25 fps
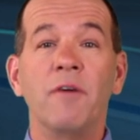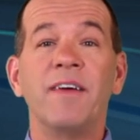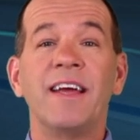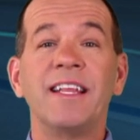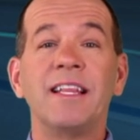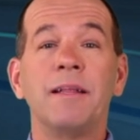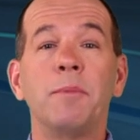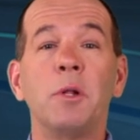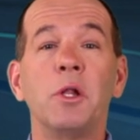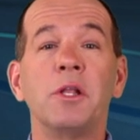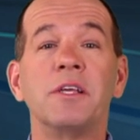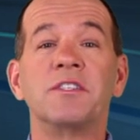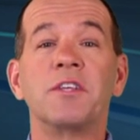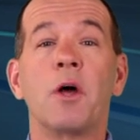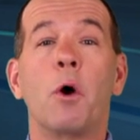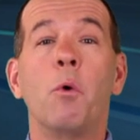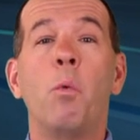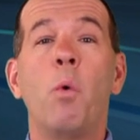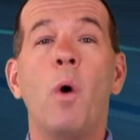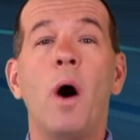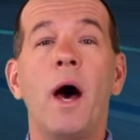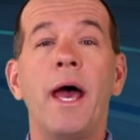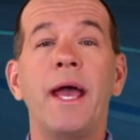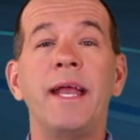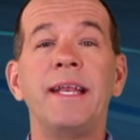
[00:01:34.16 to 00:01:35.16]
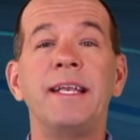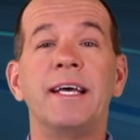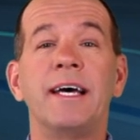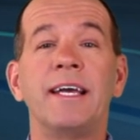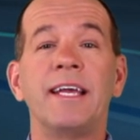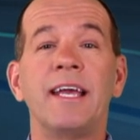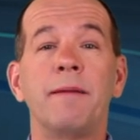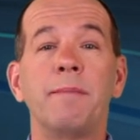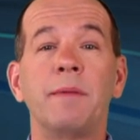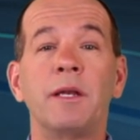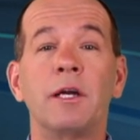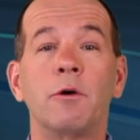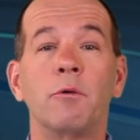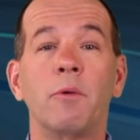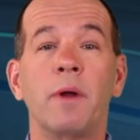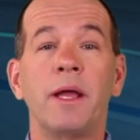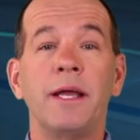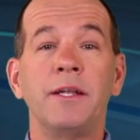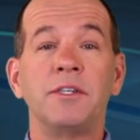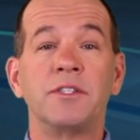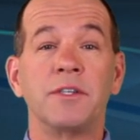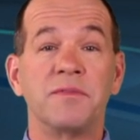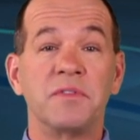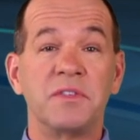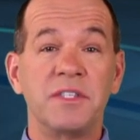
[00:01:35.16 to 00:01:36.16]
Available is a wide diameter
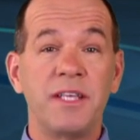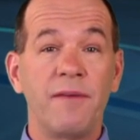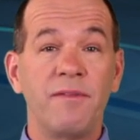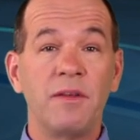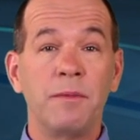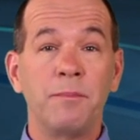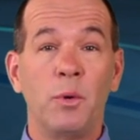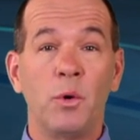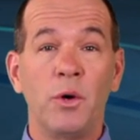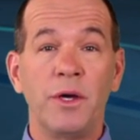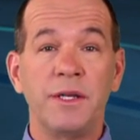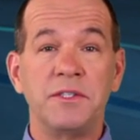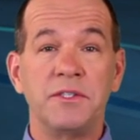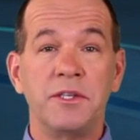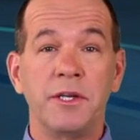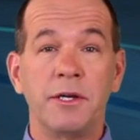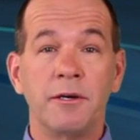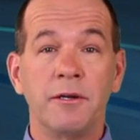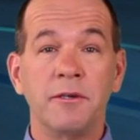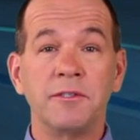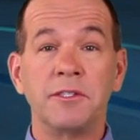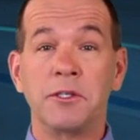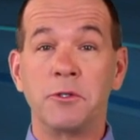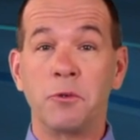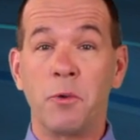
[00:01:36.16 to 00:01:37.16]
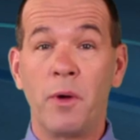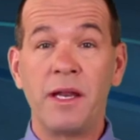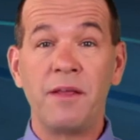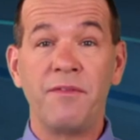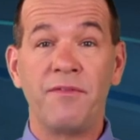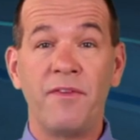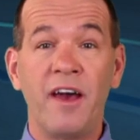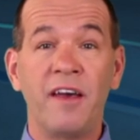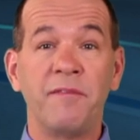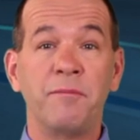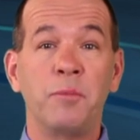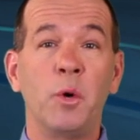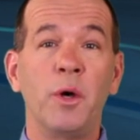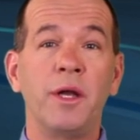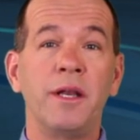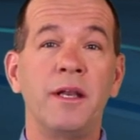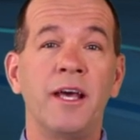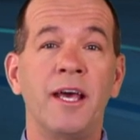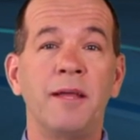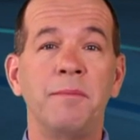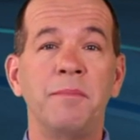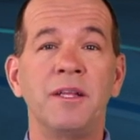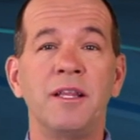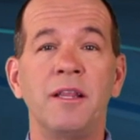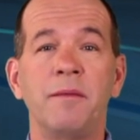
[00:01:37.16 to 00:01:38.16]
range of 7.0 to
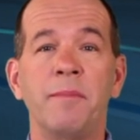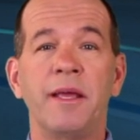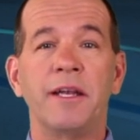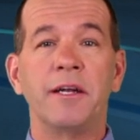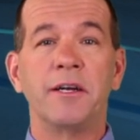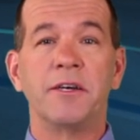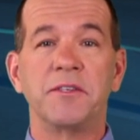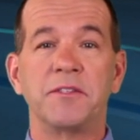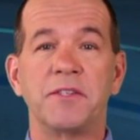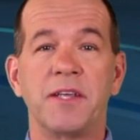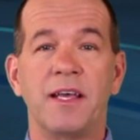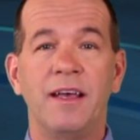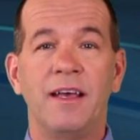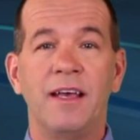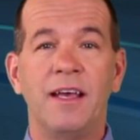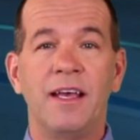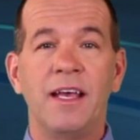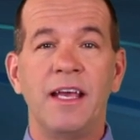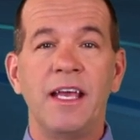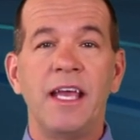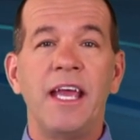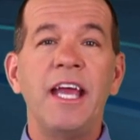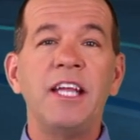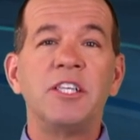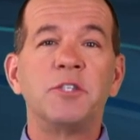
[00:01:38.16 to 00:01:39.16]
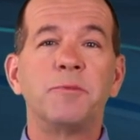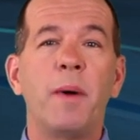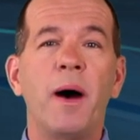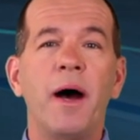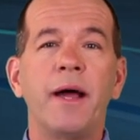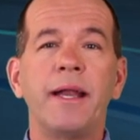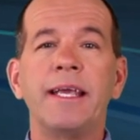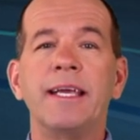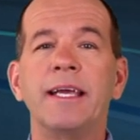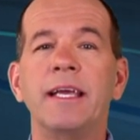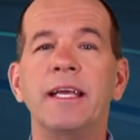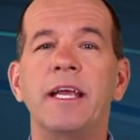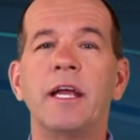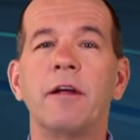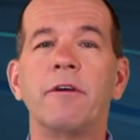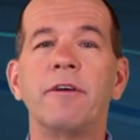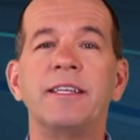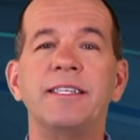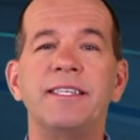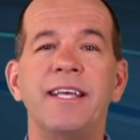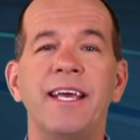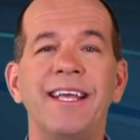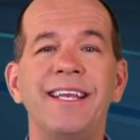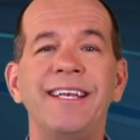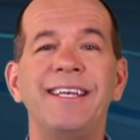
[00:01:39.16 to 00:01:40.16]
25.9 millimeters. Each body can
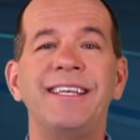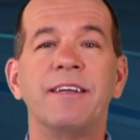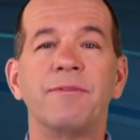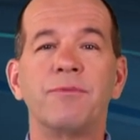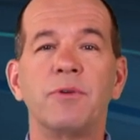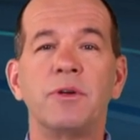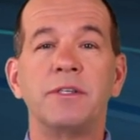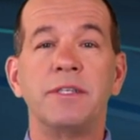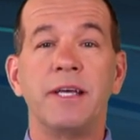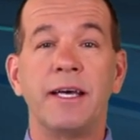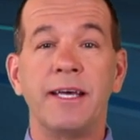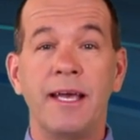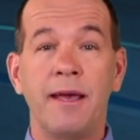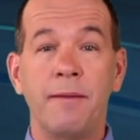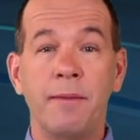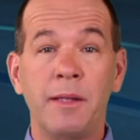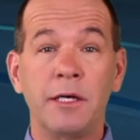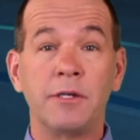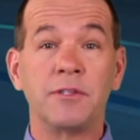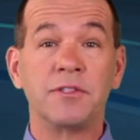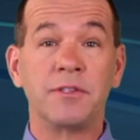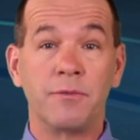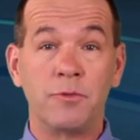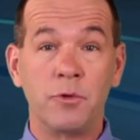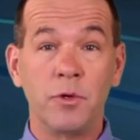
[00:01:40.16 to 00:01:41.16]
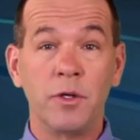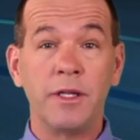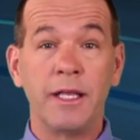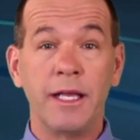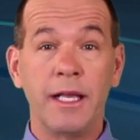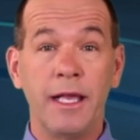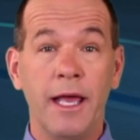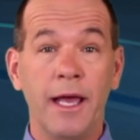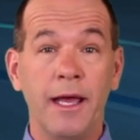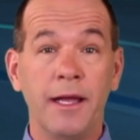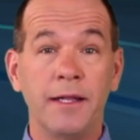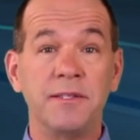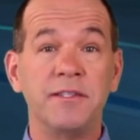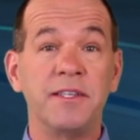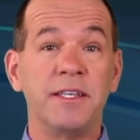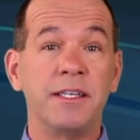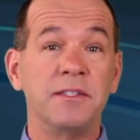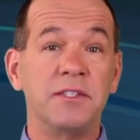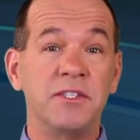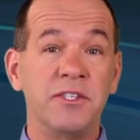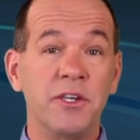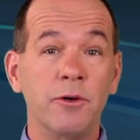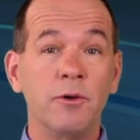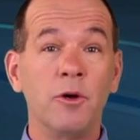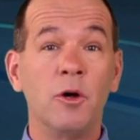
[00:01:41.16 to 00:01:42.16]
carry 10 different diameters of drilling
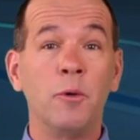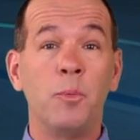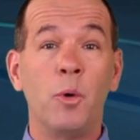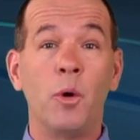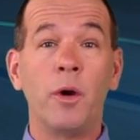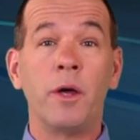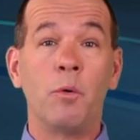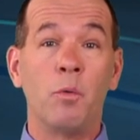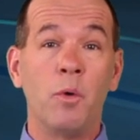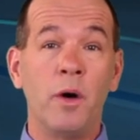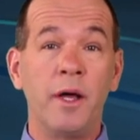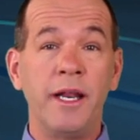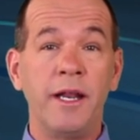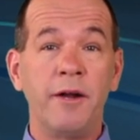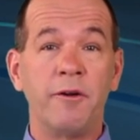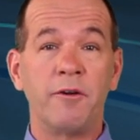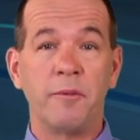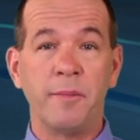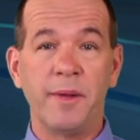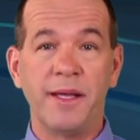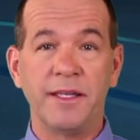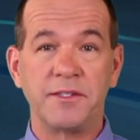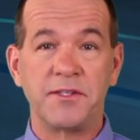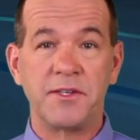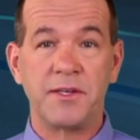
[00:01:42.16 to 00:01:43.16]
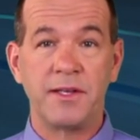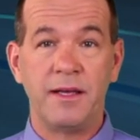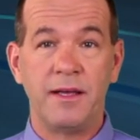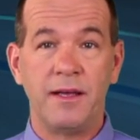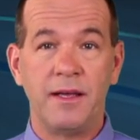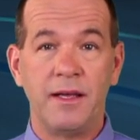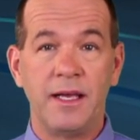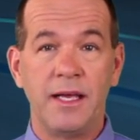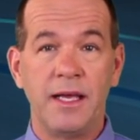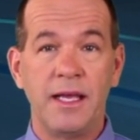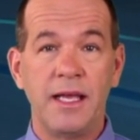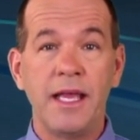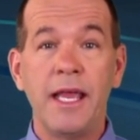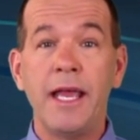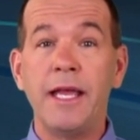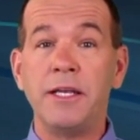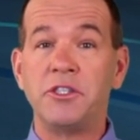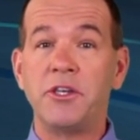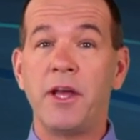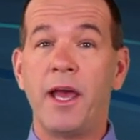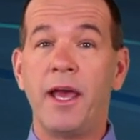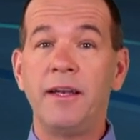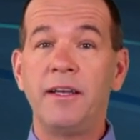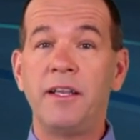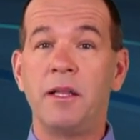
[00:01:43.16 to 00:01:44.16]
heads in 0.1 increments.
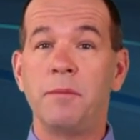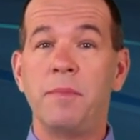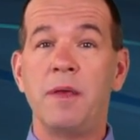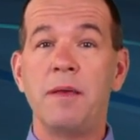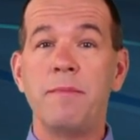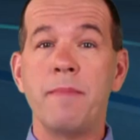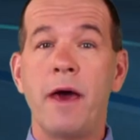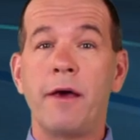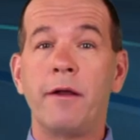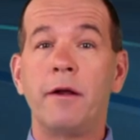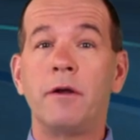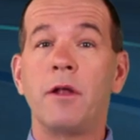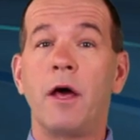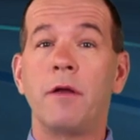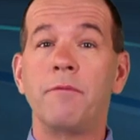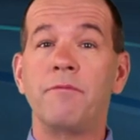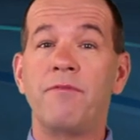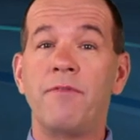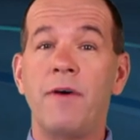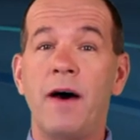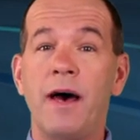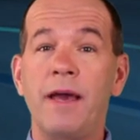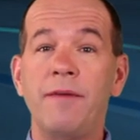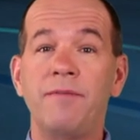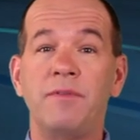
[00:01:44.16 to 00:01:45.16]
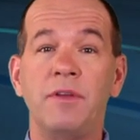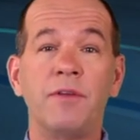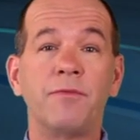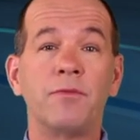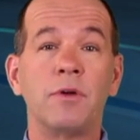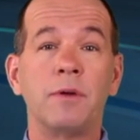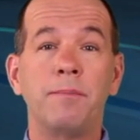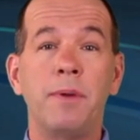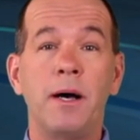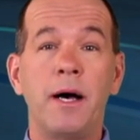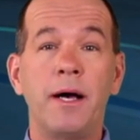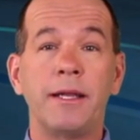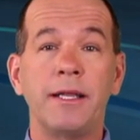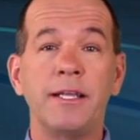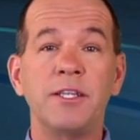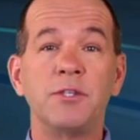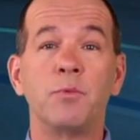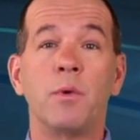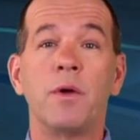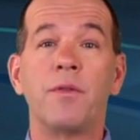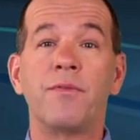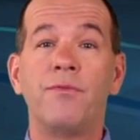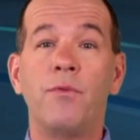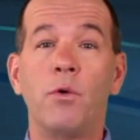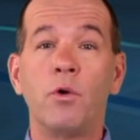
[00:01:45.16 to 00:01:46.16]
Each head can be mounted on 5 different
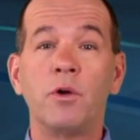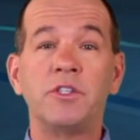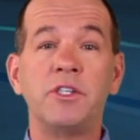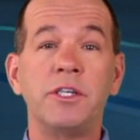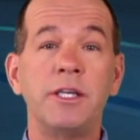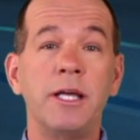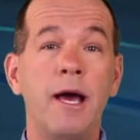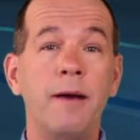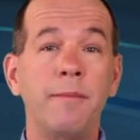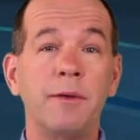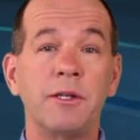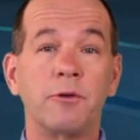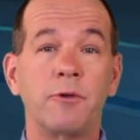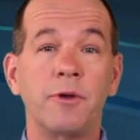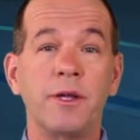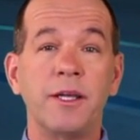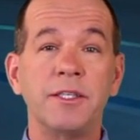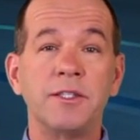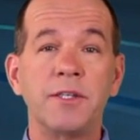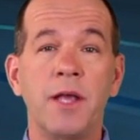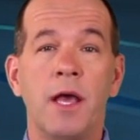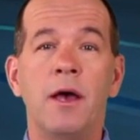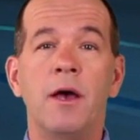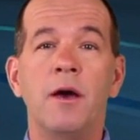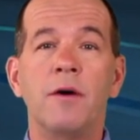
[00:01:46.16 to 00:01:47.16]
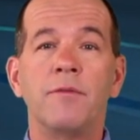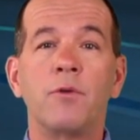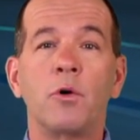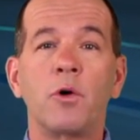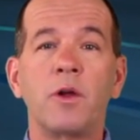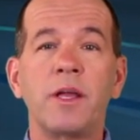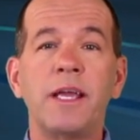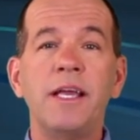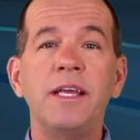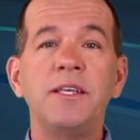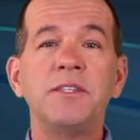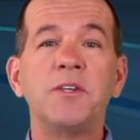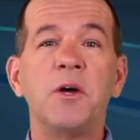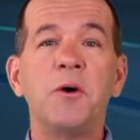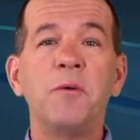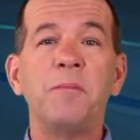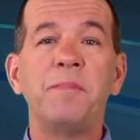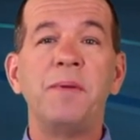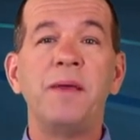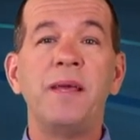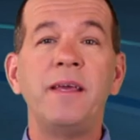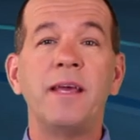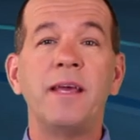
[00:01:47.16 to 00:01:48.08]
bodies with 4 geometries for ISO